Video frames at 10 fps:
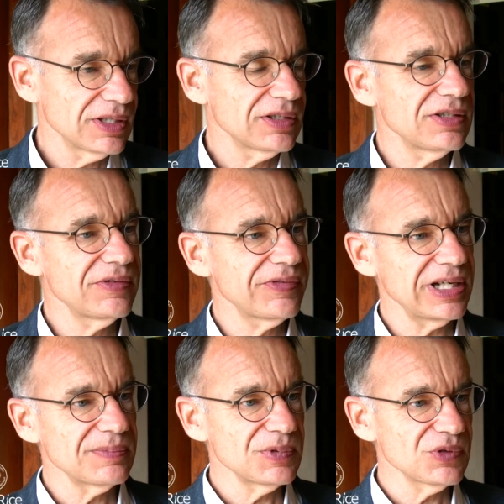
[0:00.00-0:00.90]
the
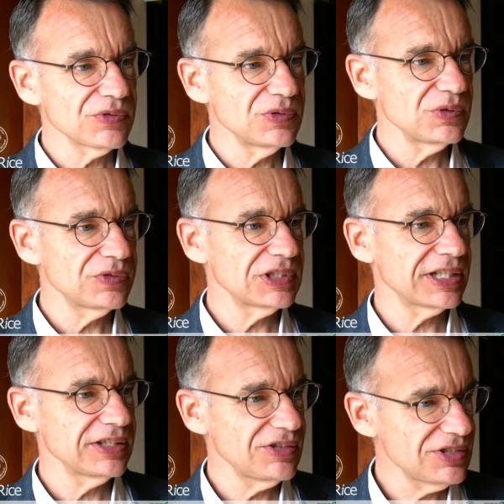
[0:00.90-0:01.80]
development of new
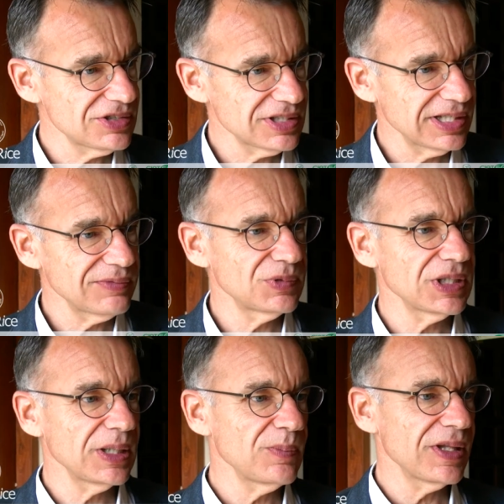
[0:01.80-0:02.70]
varieties and
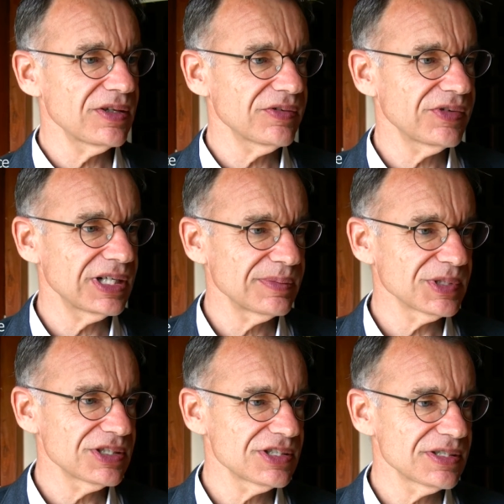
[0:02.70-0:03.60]
working with the
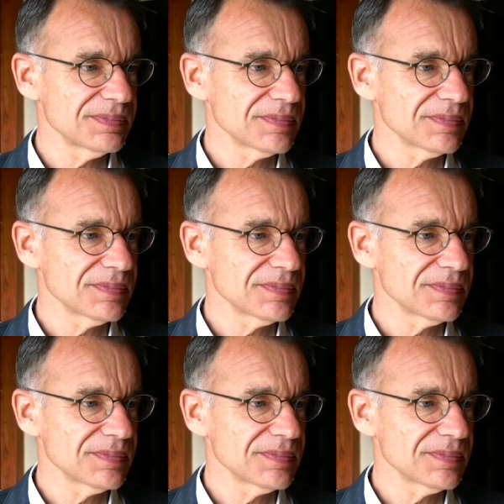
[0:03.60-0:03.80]
farmers?